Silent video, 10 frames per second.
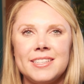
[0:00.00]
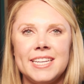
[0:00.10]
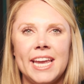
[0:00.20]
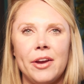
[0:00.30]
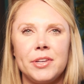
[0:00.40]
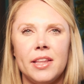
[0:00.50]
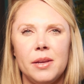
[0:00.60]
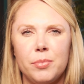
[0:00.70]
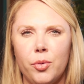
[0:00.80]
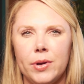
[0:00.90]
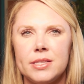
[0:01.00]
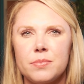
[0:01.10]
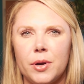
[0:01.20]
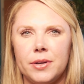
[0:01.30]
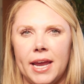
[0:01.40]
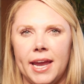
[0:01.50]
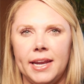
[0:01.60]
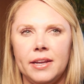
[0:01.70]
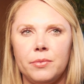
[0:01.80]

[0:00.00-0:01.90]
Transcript: To calculate points per day,